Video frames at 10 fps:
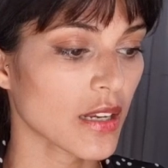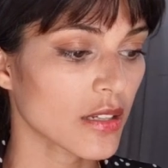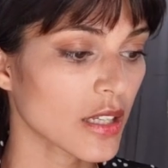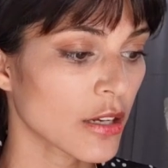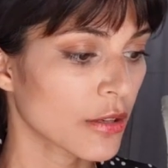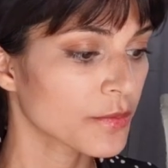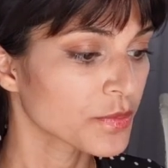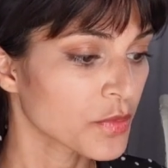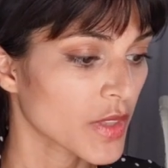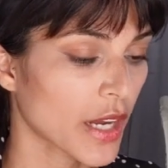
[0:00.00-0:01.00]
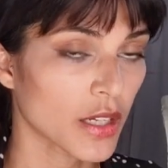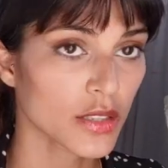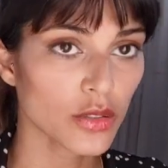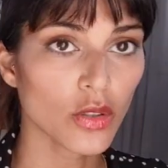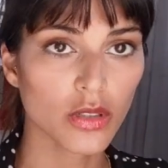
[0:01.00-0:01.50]
and, you know, and I
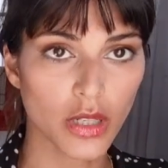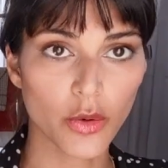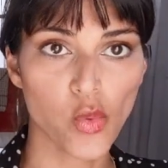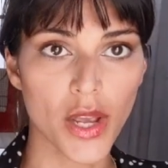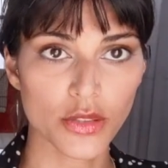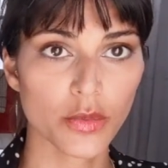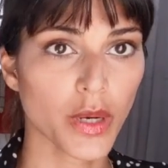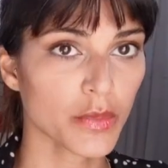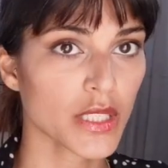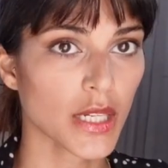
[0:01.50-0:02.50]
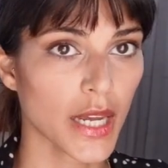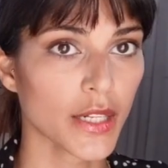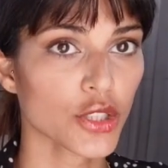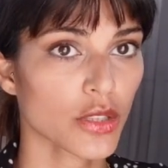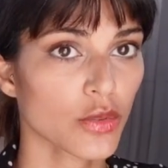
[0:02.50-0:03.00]
saw white supremacy in
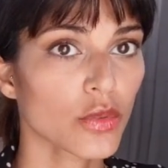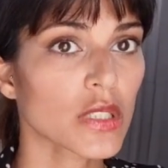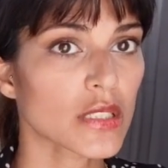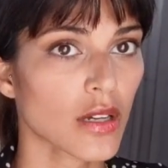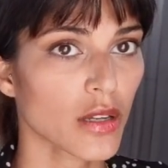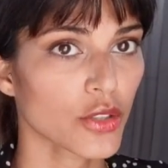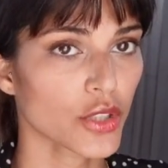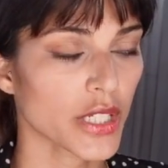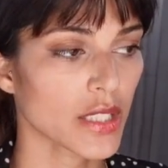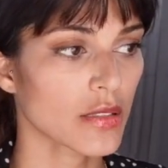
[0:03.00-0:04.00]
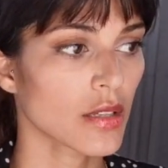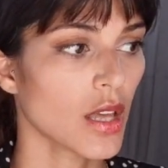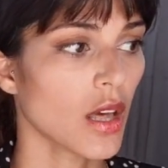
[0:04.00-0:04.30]
action in all these countries.